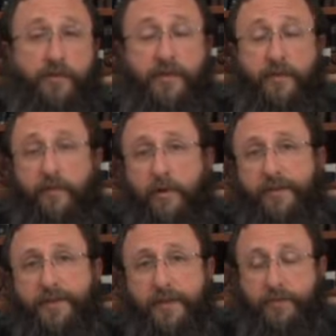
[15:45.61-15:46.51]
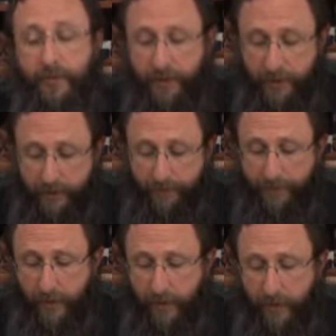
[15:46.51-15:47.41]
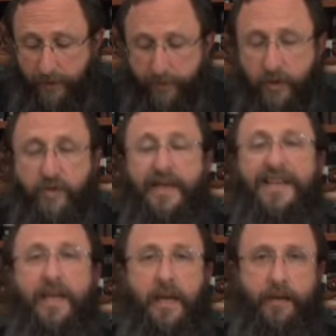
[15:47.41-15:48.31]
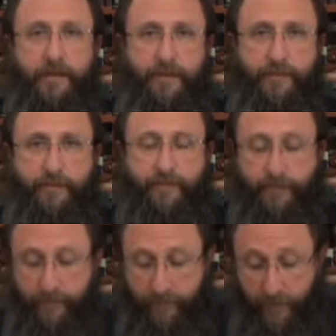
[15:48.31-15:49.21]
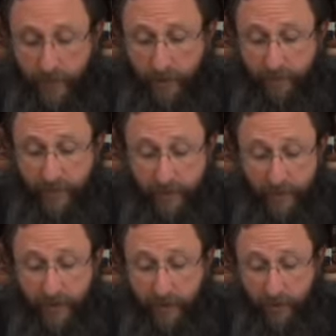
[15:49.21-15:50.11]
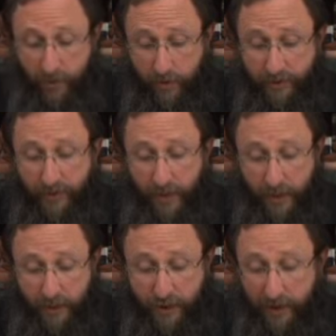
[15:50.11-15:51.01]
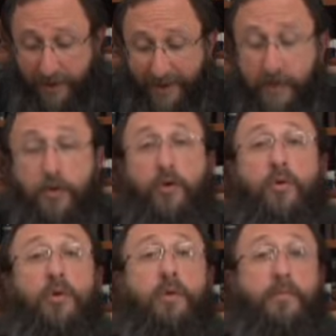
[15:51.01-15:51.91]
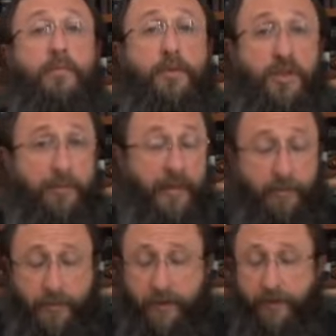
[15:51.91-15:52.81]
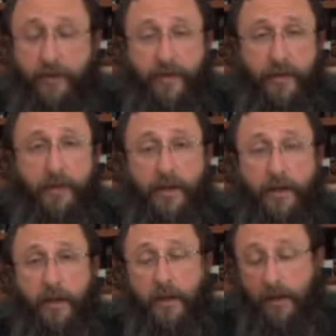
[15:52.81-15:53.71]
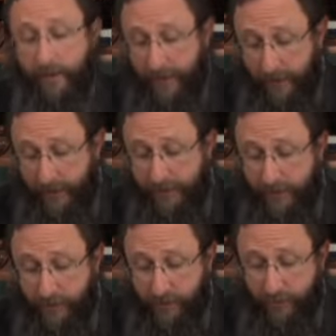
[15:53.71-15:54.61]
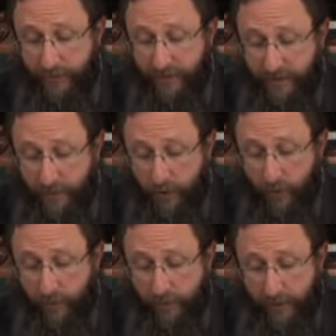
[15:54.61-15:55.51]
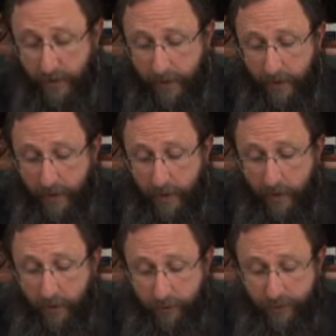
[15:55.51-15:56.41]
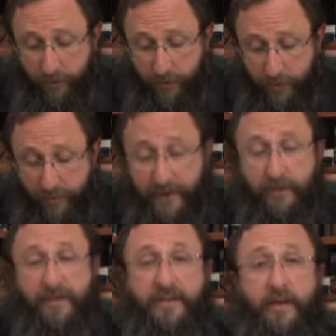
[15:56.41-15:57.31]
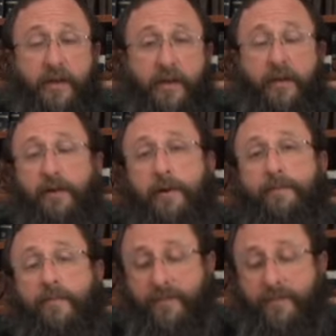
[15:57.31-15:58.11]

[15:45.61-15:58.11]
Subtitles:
First of all, this expression, the great gates. Rambam here calls it Hashar Hagadol Shebe'emtza, the great gate that leads into the sanctuary. Also, don't make a mistake here.